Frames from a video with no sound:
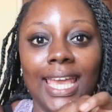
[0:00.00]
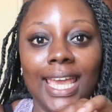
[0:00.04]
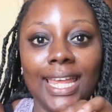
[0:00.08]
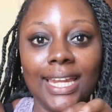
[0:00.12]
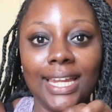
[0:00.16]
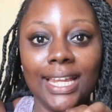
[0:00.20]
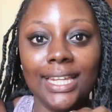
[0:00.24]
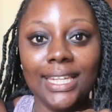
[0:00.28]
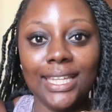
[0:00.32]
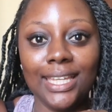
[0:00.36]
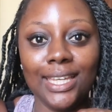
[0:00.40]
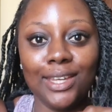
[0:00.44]

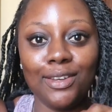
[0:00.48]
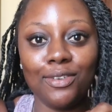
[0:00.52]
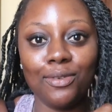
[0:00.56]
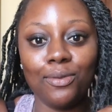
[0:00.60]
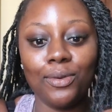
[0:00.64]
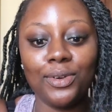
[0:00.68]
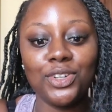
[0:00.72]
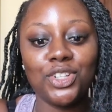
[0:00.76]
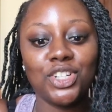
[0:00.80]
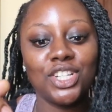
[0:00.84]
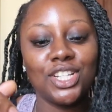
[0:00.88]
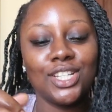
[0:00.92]
in a
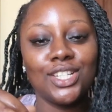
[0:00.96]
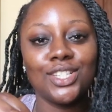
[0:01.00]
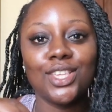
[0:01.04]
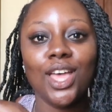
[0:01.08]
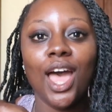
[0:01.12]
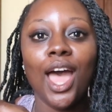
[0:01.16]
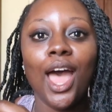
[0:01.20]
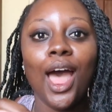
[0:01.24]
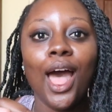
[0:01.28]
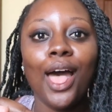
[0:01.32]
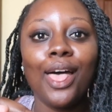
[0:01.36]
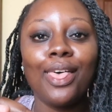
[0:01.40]
leaf, which is
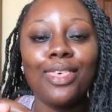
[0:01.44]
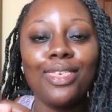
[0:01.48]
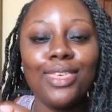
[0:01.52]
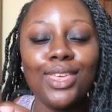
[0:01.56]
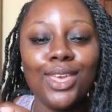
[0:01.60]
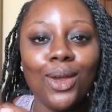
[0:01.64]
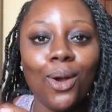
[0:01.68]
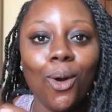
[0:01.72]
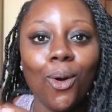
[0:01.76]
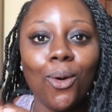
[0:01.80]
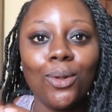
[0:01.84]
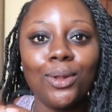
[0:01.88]

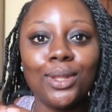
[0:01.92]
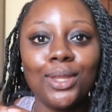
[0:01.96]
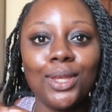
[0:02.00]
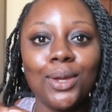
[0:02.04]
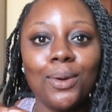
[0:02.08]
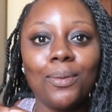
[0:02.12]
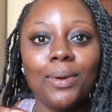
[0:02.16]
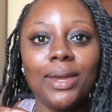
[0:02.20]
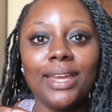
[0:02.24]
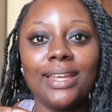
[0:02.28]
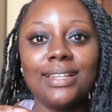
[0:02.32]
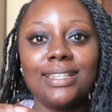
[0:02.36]
the
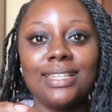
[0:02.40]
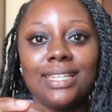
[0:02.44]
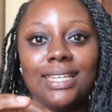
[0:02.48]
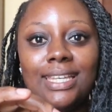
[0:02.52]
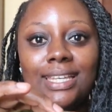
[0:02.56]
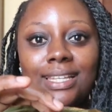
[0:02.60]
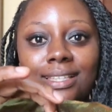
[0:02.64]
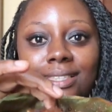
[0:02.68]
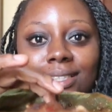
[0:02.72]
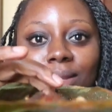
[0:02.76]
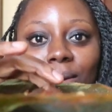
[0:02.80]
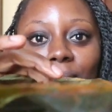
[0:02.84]
only way to
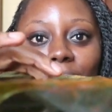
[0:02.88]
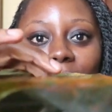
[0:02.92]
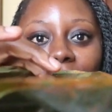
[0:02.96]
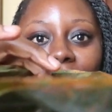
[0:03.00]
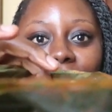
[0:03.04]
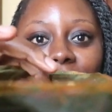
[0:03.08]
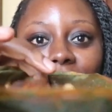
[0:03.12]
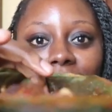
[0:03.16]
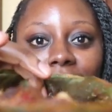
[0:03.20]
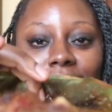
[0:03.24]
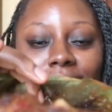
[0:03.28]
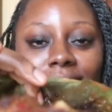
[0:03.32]
eat the
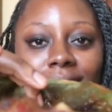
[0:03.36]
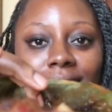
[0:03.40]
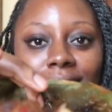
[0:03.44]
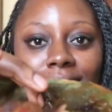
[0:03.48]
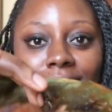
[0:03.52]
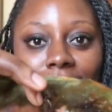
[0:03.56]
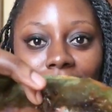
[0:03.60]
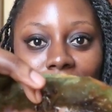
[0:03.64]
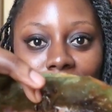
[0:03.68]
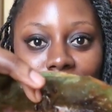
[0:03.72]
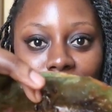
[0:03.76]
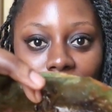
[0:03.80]
waakye.
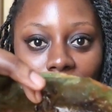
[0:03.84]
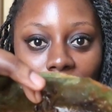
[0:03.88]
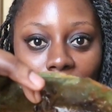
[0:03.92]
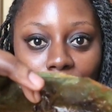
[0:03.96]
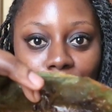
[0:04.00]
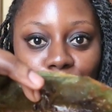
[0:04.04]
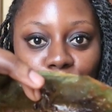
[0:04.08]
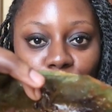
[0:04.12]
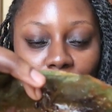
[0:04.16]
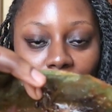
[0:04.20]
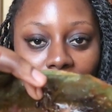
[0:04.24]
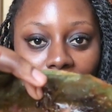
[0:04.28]
Guys,
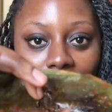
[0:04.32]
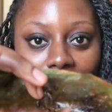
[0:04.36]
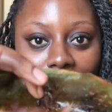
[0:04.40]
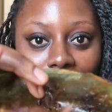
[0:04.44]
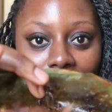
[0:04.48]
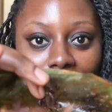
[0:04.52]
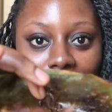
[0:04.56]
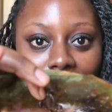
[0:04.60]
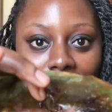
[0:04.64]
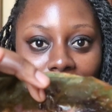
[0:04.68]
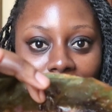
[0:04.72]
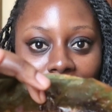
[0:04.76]
I'm
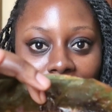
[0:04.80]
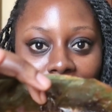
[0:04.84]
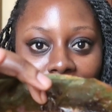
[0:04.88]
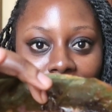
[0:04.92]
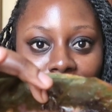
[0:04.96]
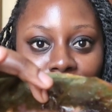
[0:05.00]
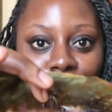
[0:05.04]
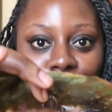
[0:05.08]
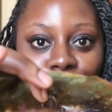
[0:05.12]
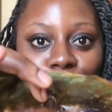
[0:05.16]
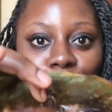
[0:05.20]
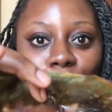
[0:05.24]
trying
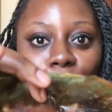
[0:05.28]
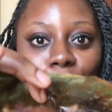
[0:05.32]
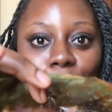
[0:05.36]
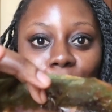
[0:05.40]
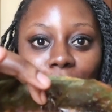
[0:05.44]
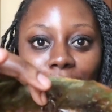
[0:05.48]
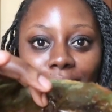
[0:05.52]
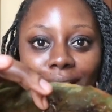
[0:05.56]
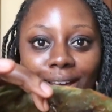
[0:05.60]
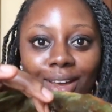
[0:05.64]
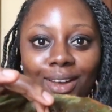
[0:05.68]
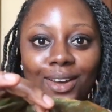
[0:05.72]
to
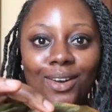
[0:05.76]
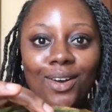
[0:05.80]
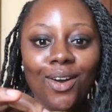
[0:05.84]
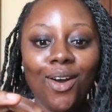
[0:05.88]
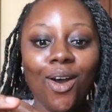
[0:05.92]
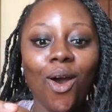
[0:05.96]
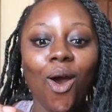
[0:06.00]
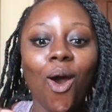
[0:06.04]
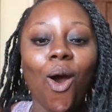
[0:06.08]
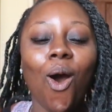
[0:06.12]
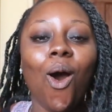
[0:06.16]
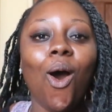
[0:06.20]
work
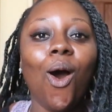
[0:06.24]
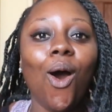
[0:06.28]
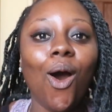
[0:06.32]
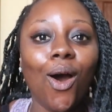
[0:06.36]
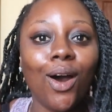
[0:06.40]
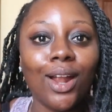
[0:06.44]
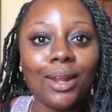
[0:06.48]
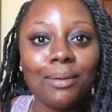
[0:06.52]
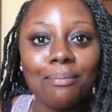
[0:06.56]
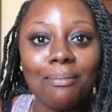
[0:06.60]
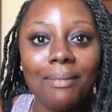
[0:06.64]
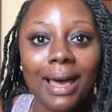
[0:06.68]

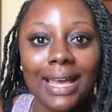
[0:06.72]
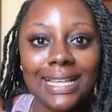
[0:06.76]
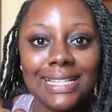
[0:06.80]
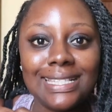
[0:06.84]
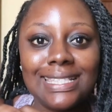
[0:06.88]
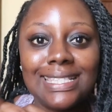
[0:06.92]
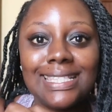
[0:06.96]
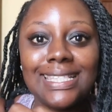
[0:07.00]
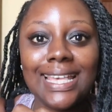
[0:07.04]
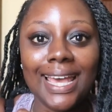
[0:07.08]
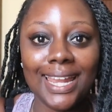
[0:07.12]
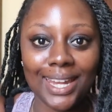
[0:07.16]
on my
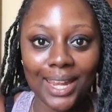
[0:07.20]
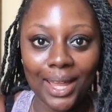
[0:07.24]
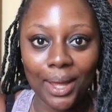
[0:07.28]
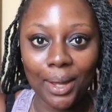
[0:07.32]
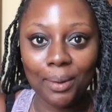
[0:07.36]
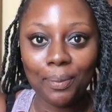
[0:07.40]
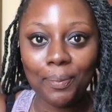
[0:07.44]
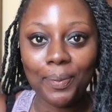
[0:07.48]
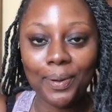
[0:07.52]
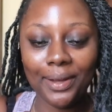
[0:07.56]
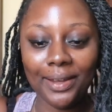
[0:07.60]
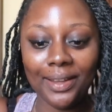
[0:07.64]

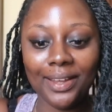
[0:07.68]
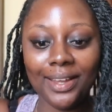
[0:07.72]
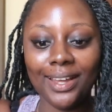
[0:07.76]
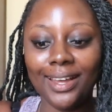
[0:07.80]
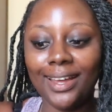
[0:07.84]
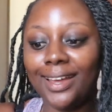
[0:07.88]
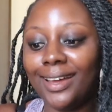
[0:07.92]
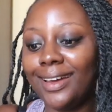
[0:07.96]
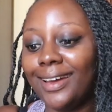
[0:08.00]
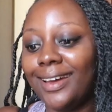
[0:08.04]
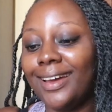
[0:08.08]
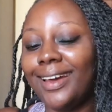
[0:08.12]
setup.
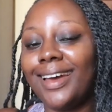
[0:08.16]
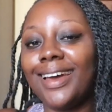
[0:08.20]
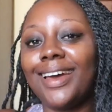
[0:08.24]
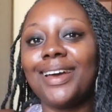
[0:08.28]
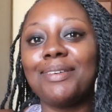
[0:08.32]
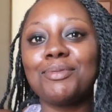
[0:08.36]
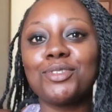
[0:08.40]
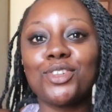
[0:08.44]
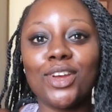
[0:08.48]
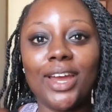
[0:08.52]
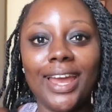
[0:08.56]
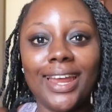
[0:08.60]

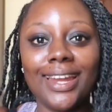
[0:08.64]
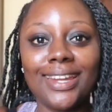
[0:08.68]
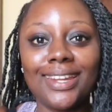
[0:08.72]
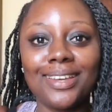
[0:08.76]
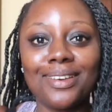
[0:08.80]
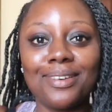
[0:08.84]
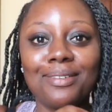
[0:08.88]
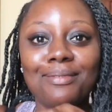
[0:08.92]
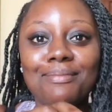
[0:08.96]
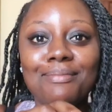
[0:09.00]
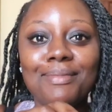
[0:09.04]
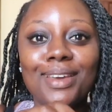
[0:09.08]
I'm trying
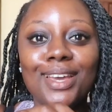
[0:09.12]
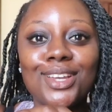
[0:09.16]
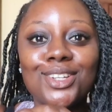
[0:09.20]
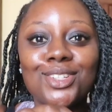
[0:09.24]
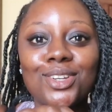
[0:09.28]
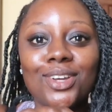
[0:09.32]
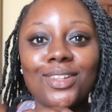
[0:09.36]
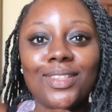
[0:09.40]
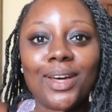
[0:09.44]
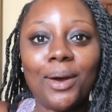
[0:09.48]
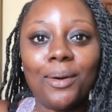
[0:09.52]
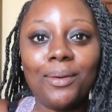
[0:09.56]
to make
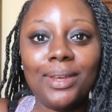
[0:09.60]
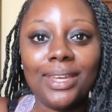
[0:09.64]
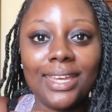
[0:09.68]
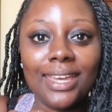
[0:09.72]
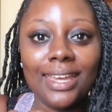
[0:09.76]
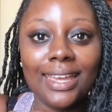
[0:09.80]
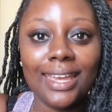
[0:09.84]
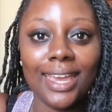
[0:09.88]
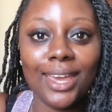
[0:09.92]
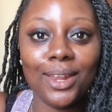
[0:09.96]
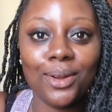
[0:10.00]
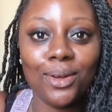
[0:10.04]
sure that we
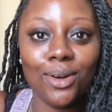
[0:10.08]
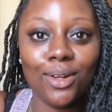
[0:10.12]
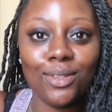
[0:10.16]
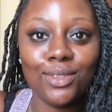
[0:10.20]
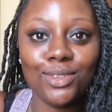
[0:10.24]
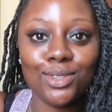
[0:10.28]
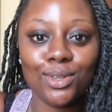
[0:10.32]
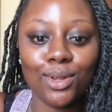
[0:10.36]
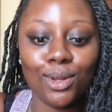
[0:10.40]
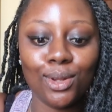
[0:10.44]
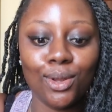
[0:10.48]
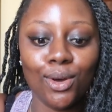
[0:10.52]
can get all
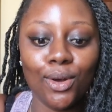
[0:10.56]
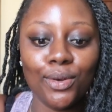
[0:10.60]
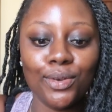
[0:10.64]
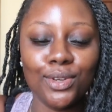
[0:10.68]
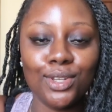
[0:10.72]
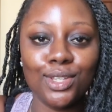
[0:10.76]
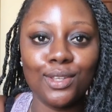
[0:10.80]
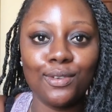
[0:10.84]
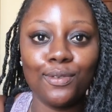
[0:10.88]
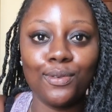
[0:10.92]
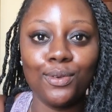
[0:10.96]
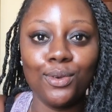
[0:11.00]
this
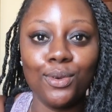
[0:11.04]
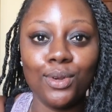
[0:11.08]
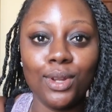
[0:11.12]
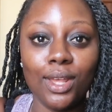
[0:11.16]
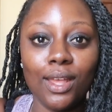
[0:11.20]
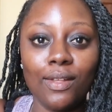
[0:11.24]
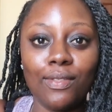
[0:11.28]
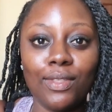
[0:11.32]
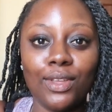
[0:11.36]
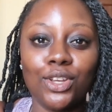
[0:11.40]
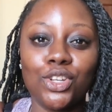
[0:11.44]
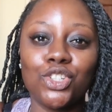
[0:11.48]
glorious food
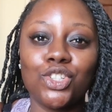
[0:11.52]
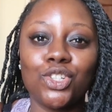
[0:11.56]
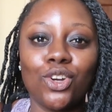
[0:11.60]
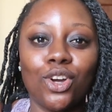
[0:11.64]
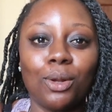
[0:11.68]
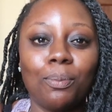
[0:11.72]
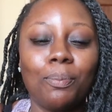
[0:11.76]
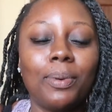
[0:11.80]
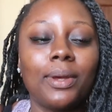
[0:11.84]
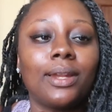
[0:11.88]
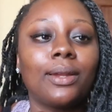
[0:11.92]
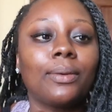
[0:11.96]
in the
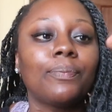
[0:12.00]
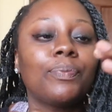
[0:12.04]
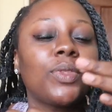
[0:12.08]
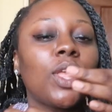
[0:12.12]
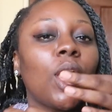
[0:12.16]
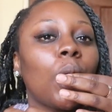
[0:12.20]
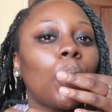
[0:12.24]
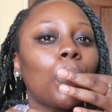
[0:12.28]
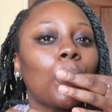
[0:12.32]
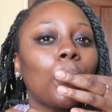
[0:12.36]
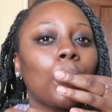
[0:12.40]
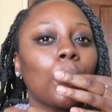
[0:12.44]
shot, but
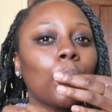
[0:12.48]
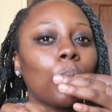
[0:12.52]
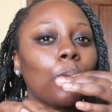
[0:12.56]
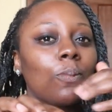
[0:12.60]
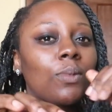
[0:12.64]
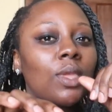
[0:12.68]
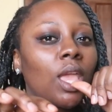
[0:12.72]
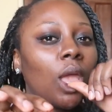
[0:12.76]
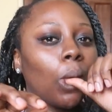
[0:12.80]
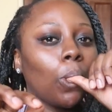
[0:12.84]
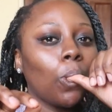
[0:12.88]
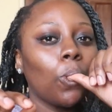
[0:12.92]

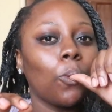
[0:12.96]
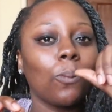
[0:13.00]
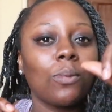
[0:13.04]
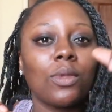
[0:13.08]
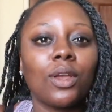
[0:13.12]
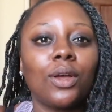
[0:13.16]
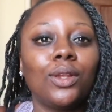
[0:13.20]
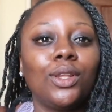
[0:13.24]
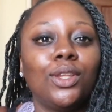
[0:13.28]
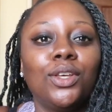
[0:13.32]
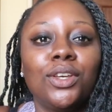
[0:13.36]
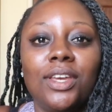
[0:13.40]

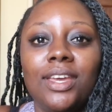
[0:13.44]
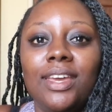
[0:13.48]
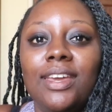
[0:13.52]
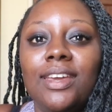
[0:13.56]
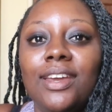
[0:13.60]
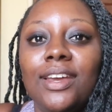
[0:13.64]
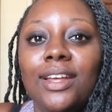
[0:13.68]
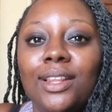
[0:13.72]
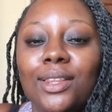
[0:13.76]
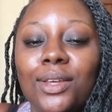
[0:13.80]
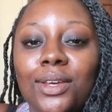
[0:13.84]
look at here,